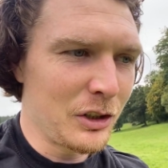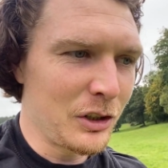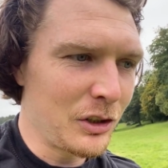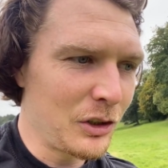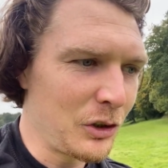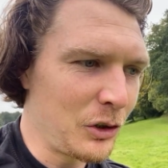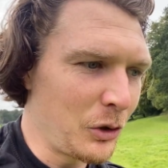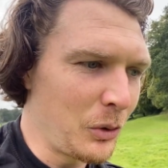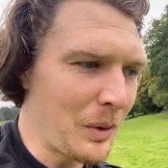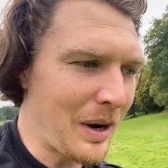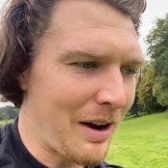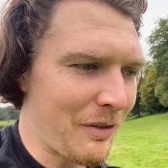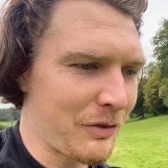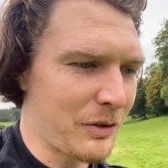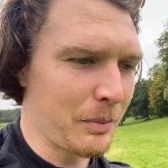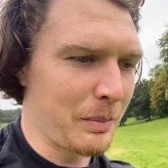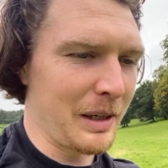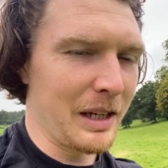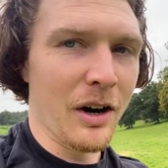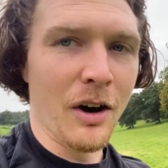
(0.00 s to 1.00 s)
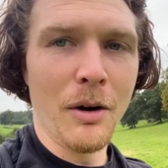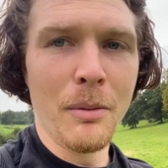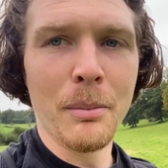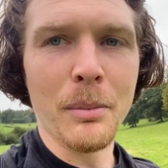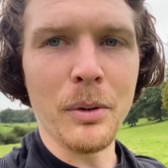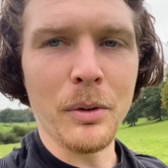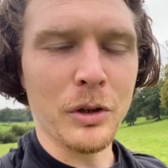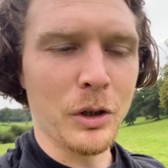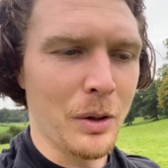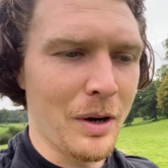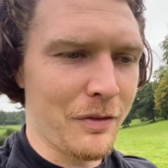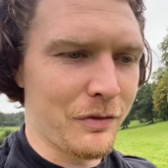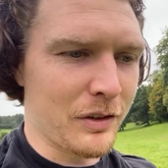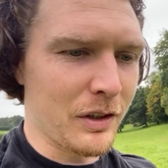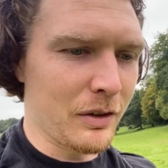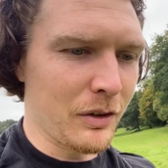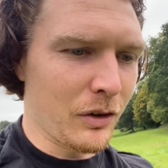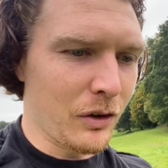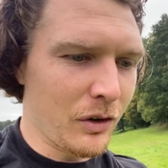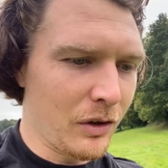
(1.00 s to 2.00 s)
You have to be humble. You have
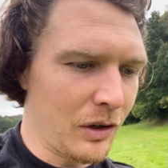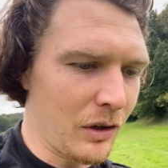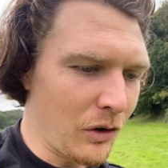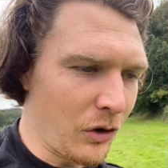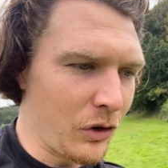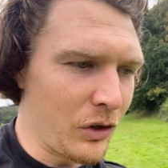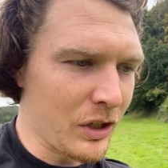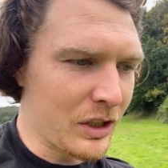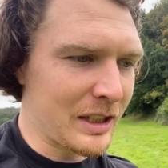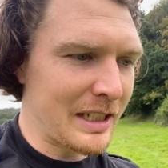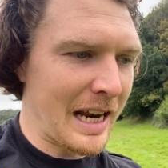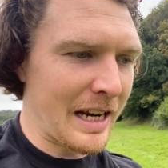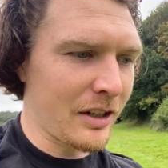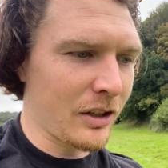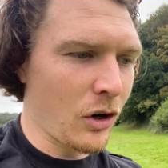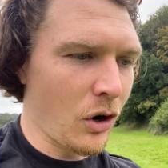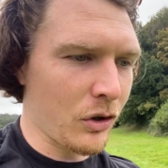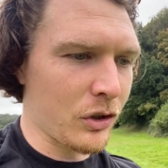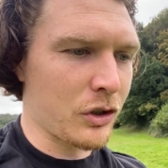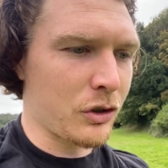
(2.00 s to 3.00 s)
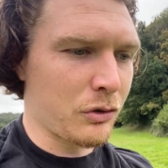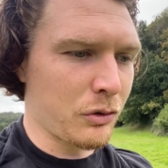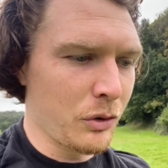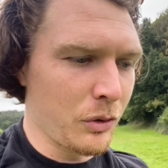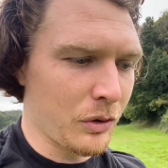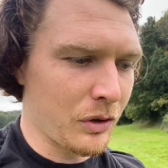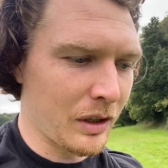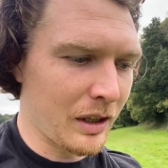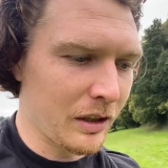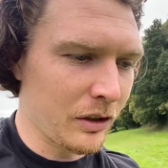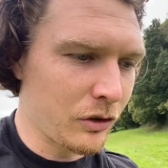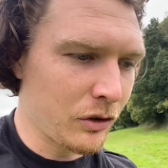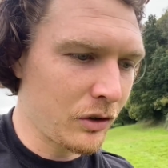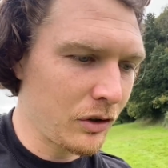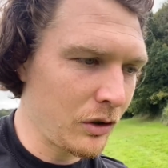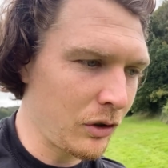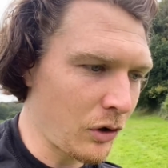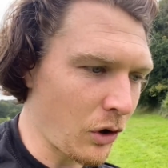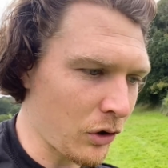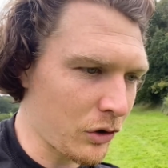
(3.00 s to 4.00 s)
to understand God's truth, and
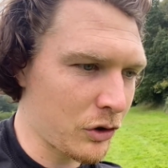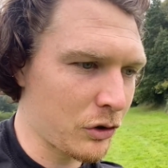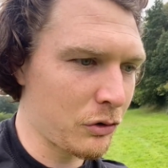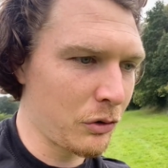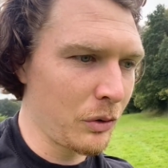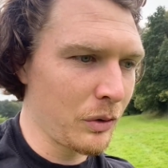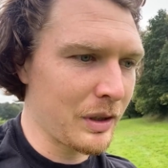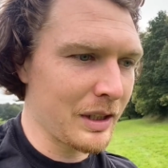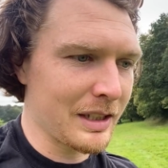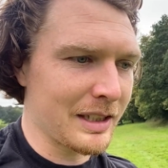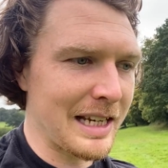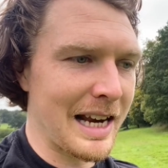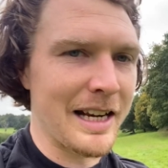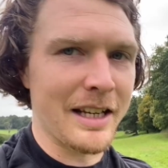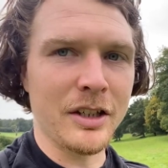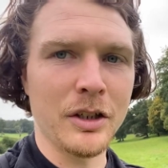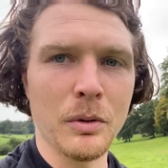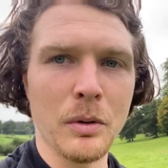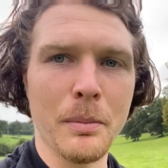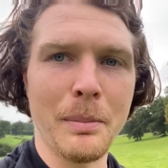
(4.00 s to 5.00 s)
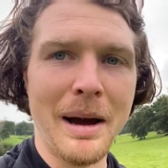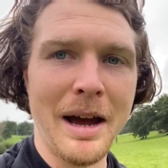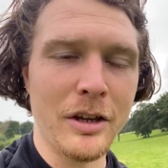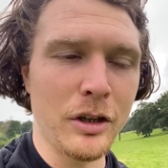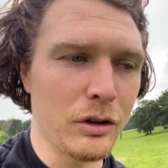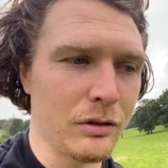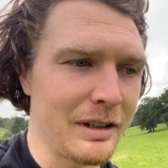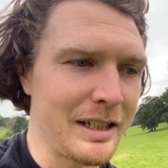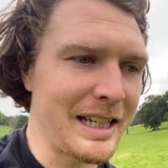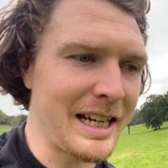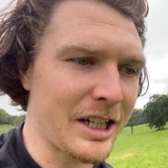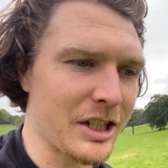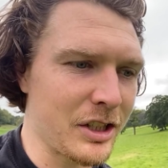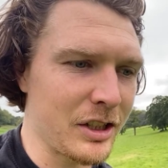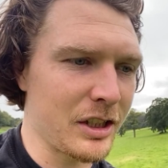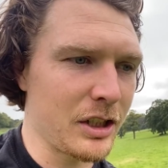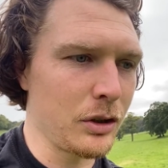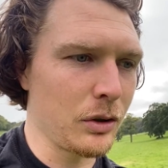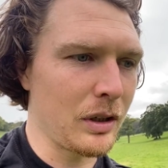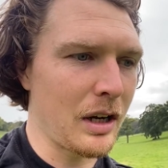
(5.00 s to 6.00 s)
God's truth is telling you about your
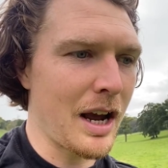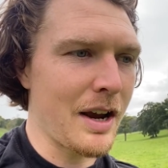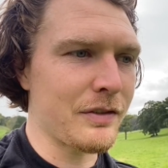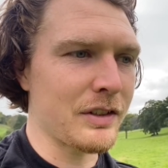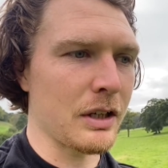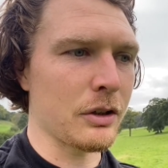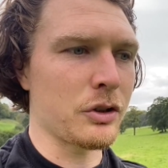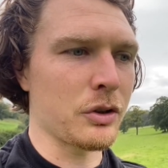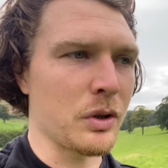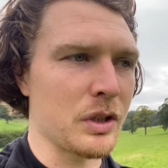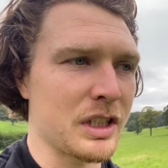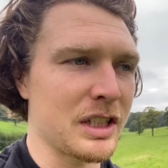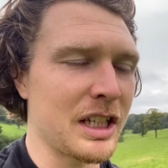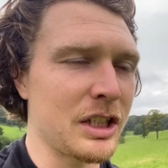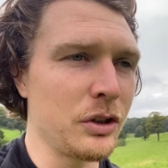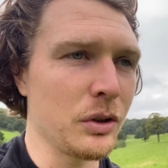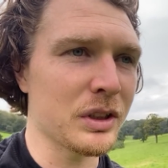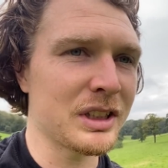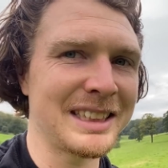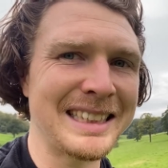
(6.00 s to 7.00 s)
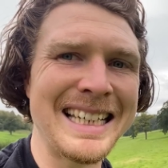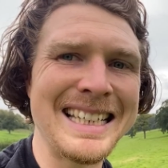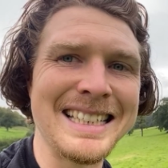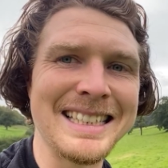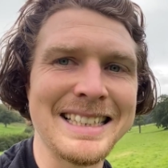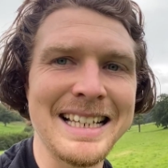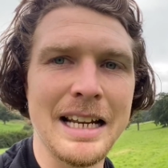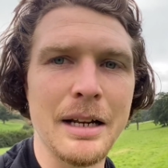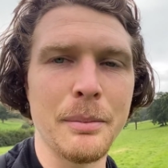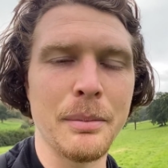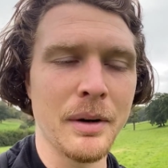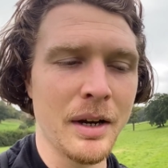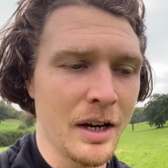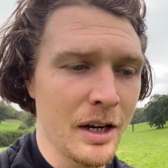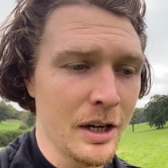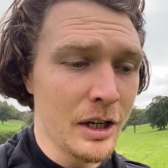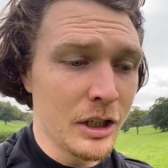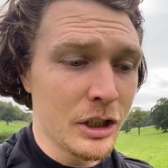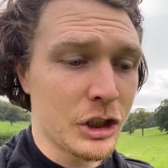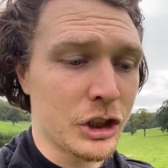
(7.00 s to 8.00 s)
addictions and your lifestyle choices and your sins that are
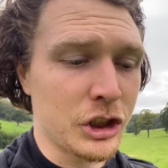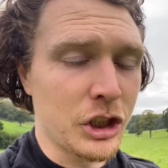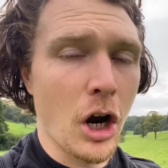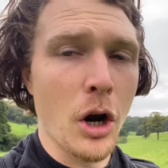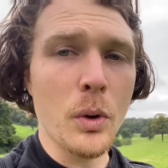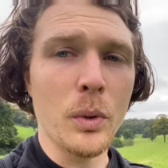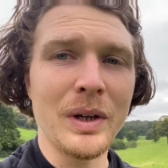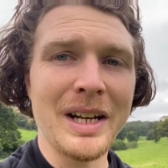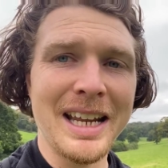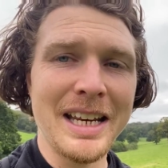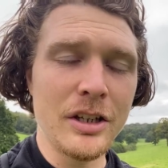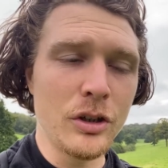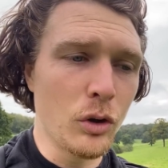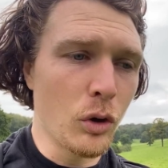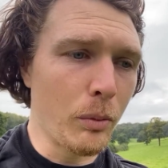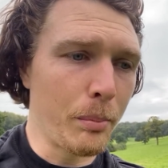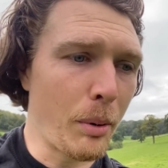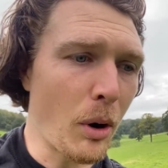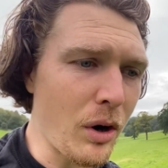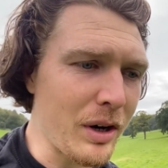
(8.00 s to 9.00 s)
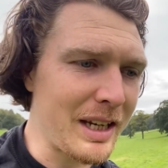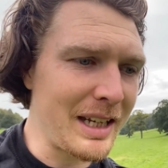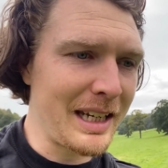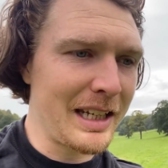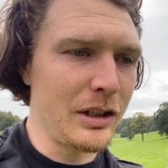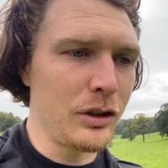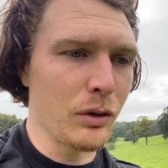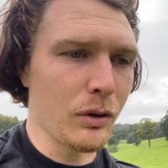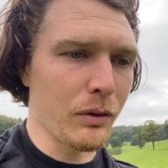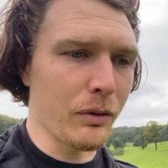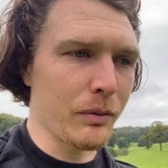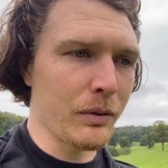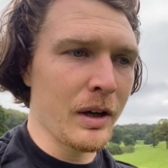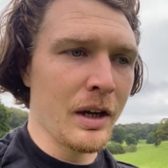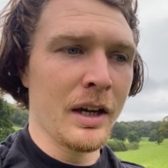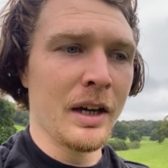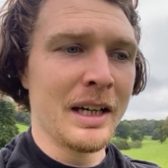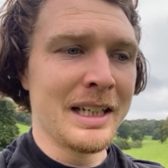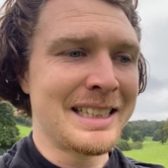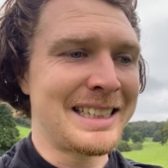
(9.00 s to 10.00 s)
shown in your body, in
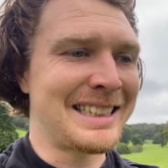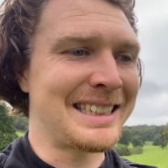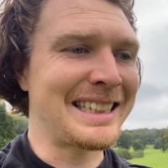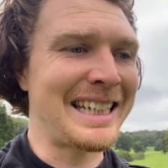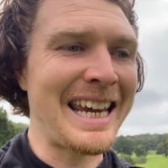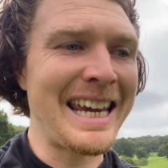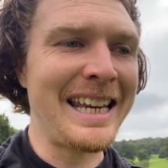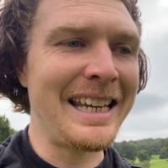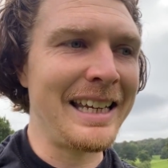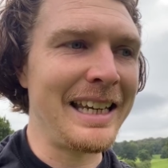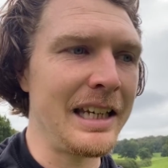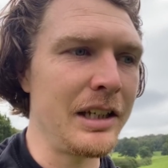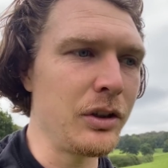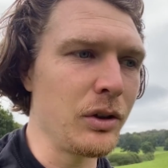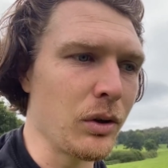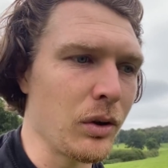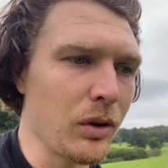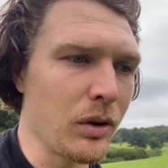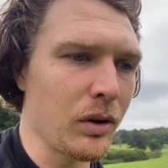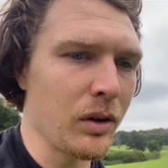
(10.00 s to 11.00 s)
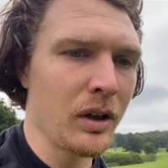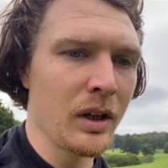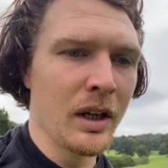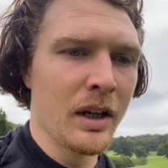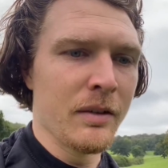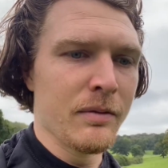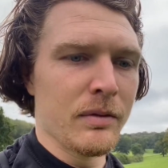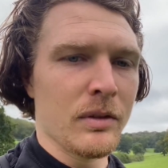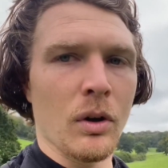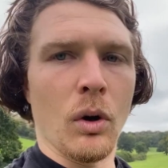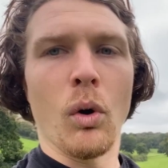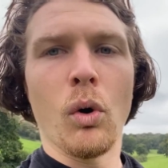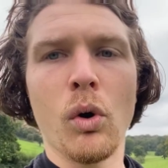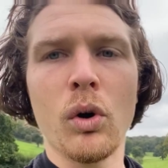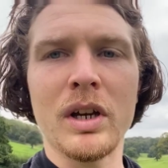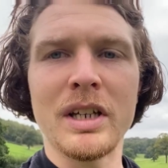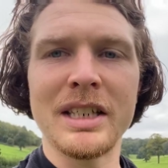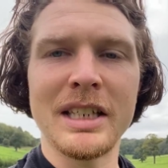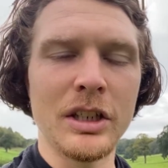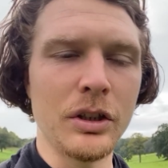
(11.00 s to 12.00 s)
your skin, in your
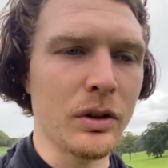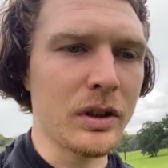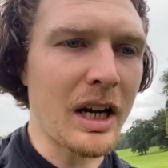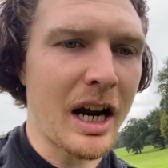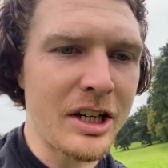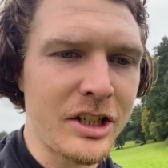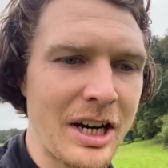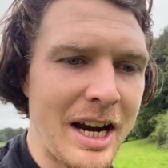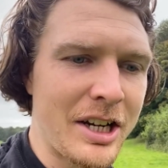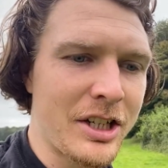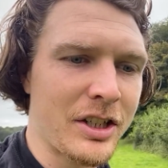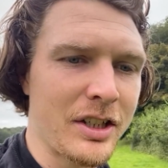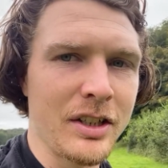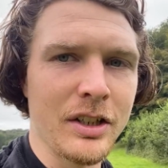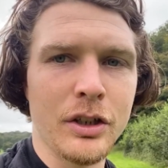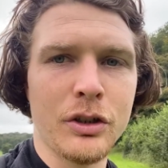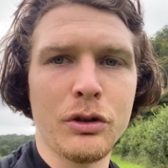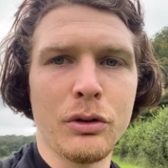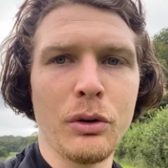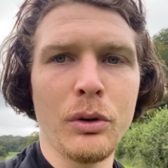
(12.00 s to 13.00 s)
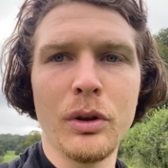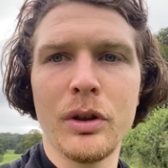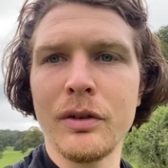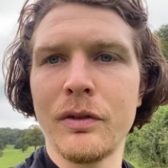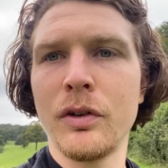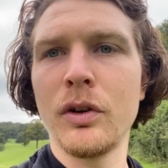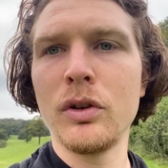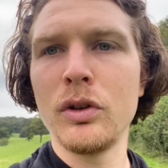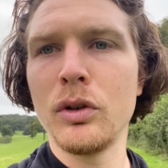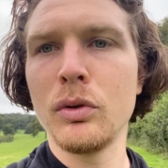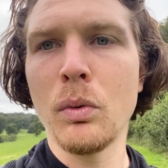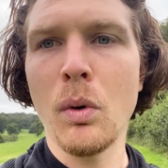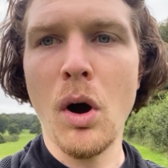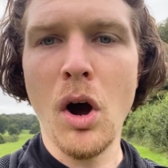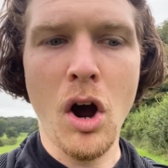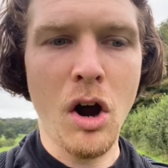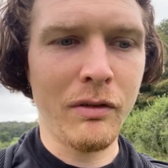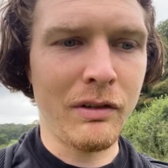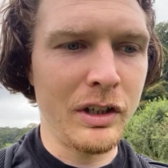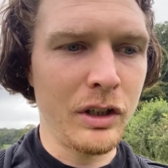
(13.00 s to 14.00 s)
organs, in your digestion. The truth of who you
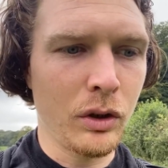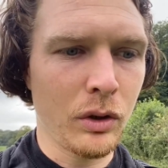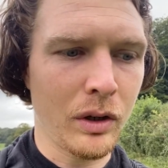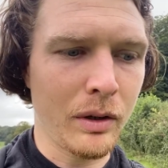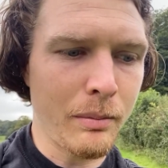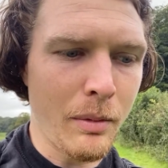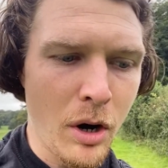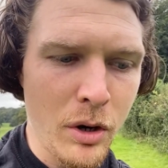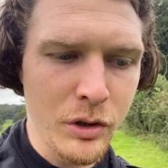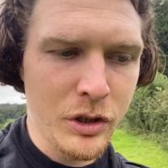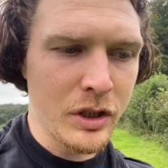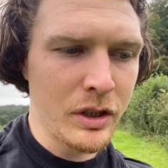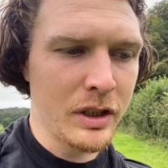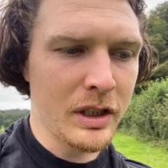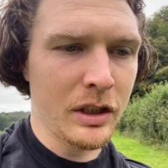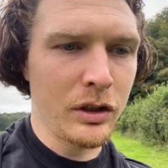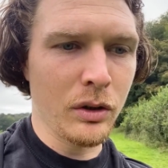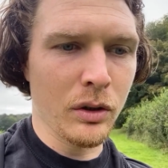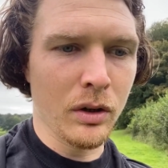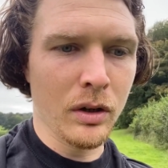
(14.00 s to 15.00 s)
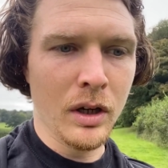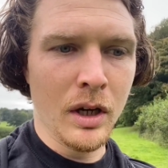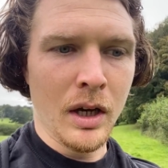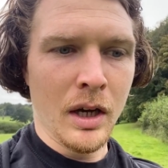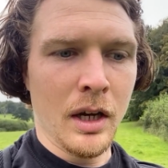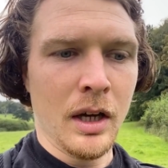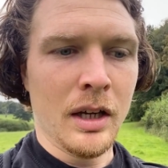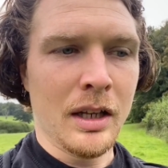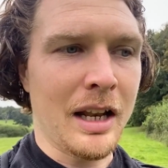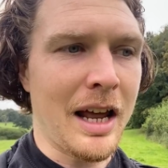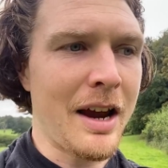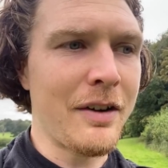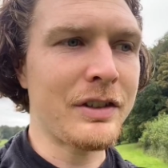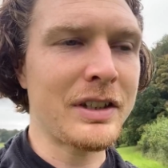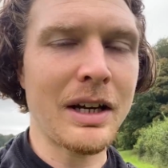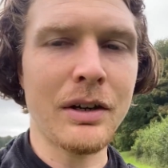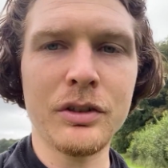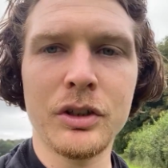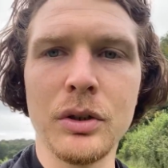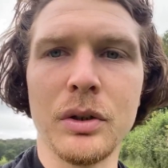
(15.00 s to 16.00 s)
are and your emotions and your
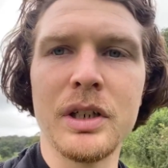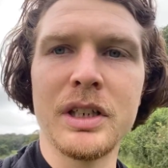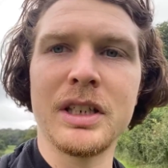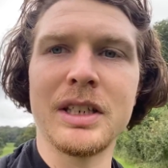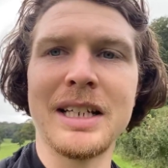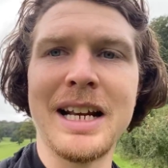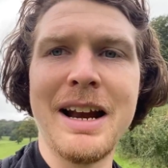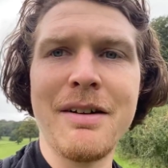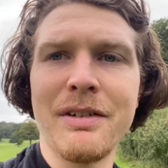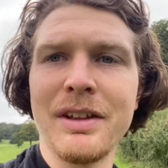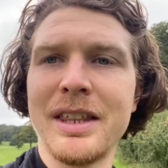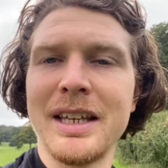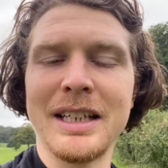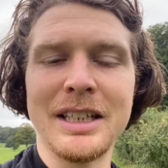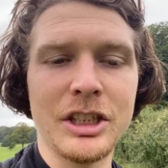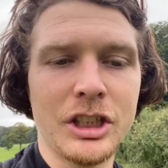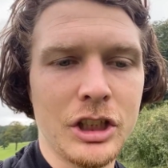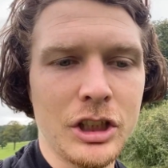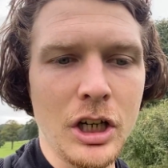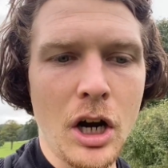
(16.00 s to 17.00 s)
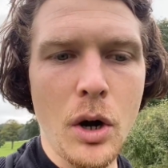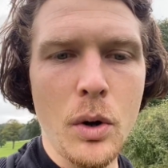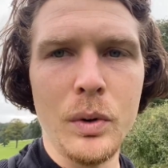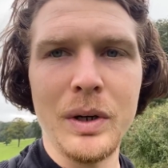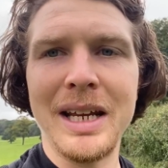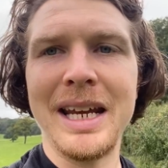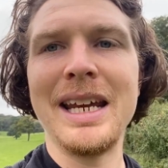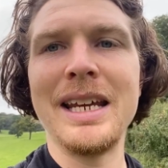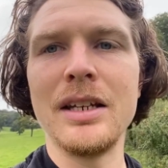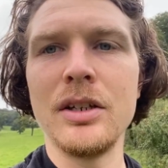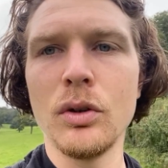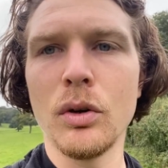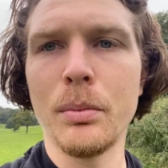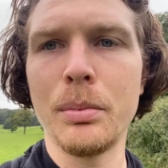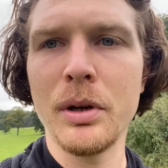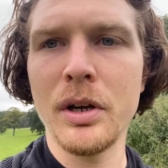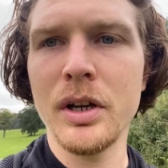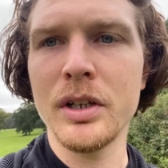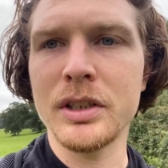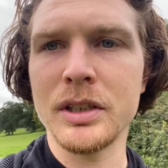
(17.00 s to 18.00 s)
lifestyle choices and everything is shown in your
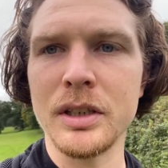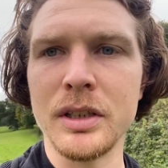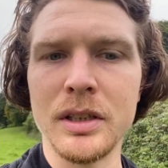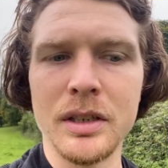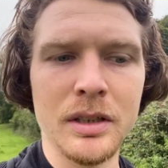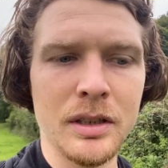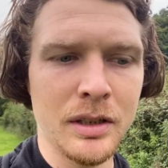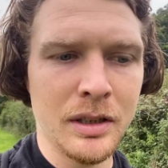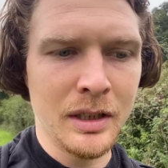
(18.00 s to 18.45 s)
person,